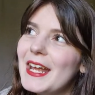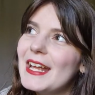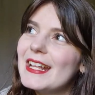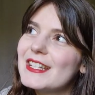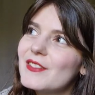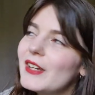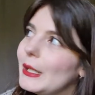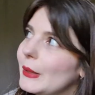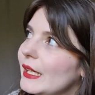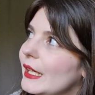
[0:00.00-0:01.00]
It's
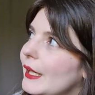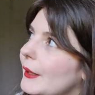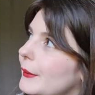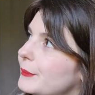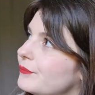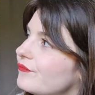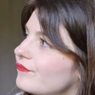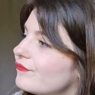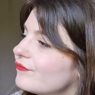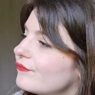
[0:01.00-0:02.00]
very
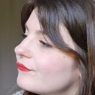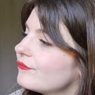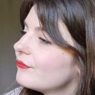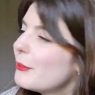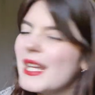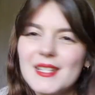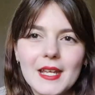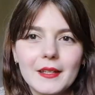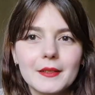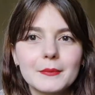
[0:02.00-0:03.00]

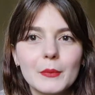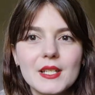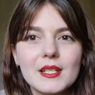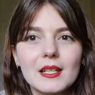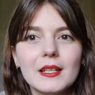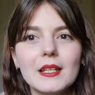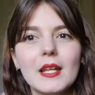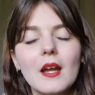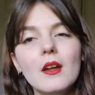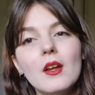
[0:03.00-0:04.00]
basic, basically.
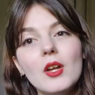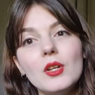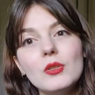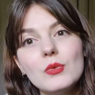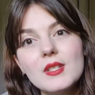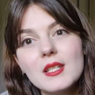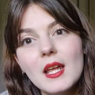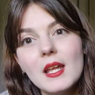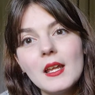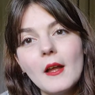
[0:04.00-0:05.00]
Yeah, you
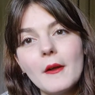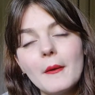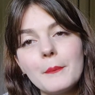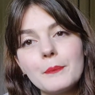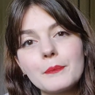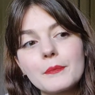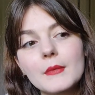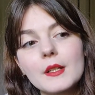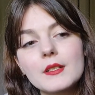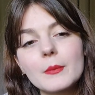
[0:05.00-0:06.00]
say
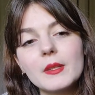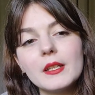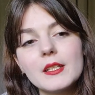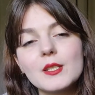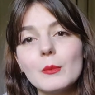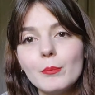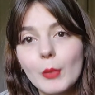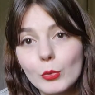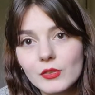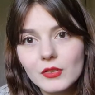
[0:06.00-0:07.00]
something is
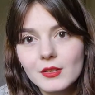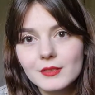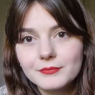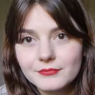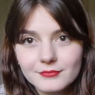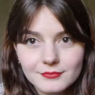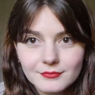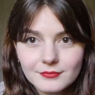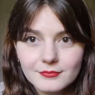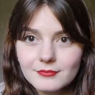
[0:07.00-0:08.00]
boat,
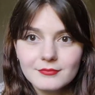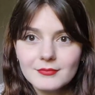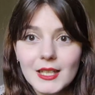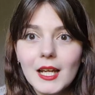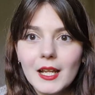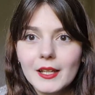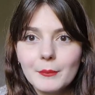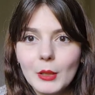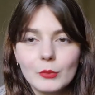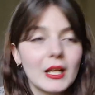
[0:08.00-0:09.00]
like a
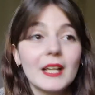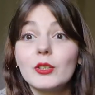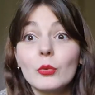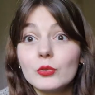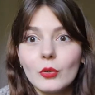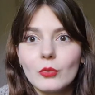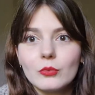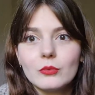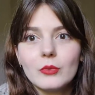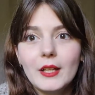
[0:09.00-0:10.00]
boat. I don't know
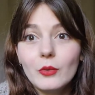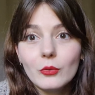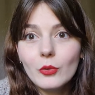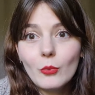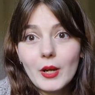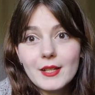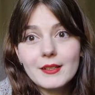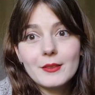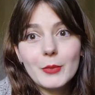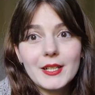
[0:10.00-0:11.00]

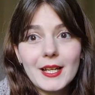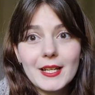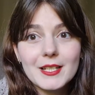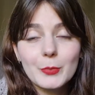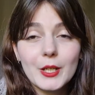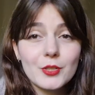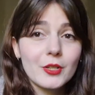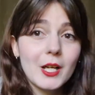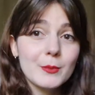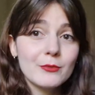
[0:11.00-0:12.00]
where that
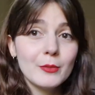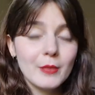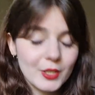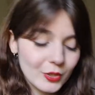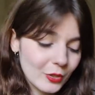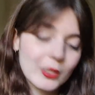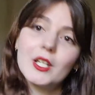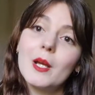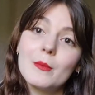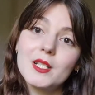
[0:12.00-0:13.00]
expression comes from. I should look
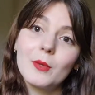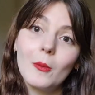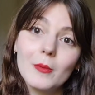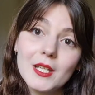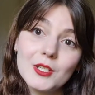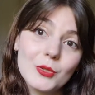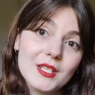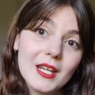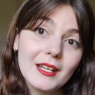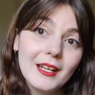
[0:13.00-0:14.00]
it up. It's probably
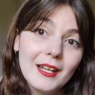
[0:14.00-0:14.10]
interesting.